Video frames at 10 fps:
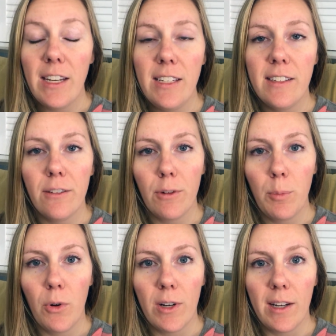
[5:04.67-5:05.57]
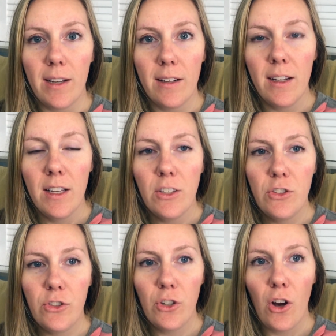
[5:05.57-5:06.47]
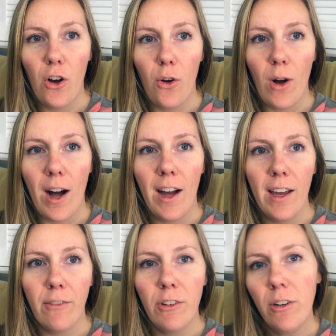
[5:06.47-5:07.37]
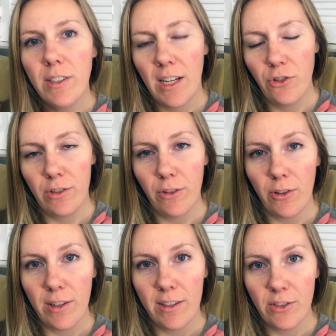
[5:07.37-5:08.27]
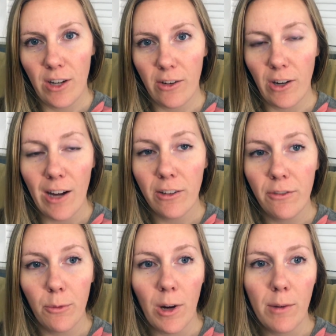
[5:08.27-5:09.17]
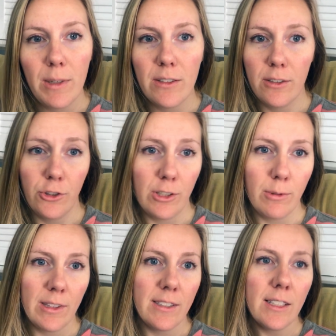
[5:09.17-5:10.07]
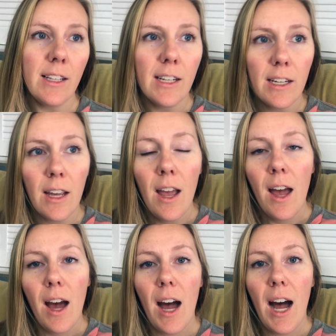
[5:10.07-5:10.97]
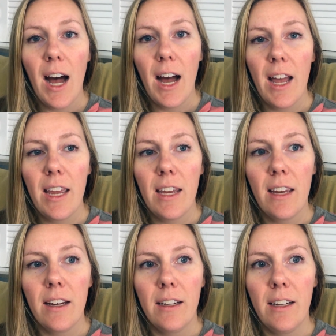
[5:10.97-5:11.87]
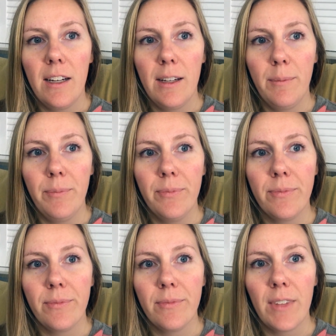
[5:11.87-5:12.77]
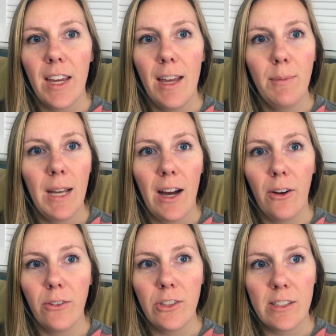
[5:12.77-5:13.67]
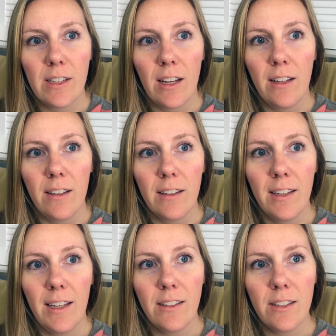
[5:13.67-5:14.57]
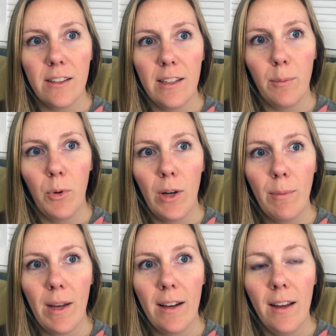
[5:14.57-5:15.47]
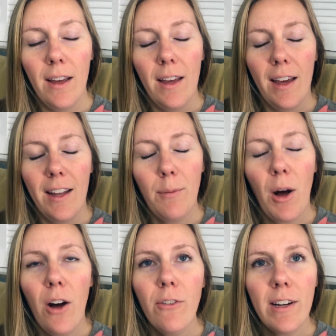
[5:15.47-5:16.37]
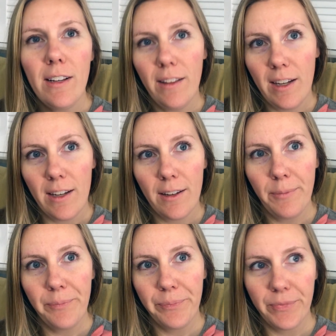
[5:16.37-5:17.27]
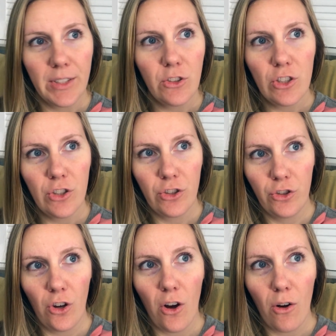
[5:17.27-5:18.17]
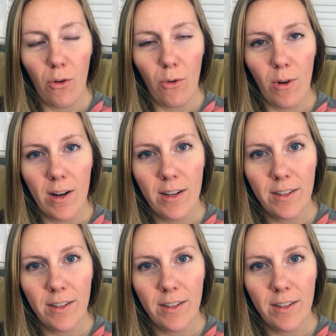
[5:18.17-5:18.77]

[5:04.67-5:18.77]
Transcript: he didn't report it. So I have no intention of going to this doctor. I don't even want to be associated with this clinic. I am now just gonna cancel the appointment, and I'm already like just so,